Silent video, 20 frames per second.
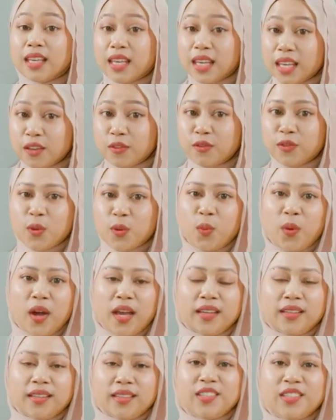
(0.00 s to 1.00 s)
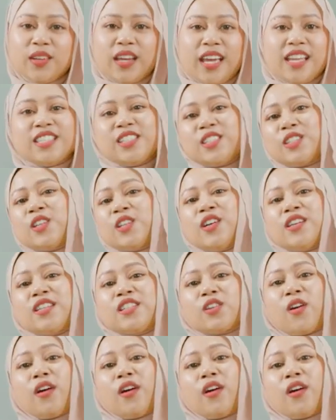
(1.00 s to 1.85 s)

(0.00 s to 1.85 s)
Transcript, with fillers: If you want, you can search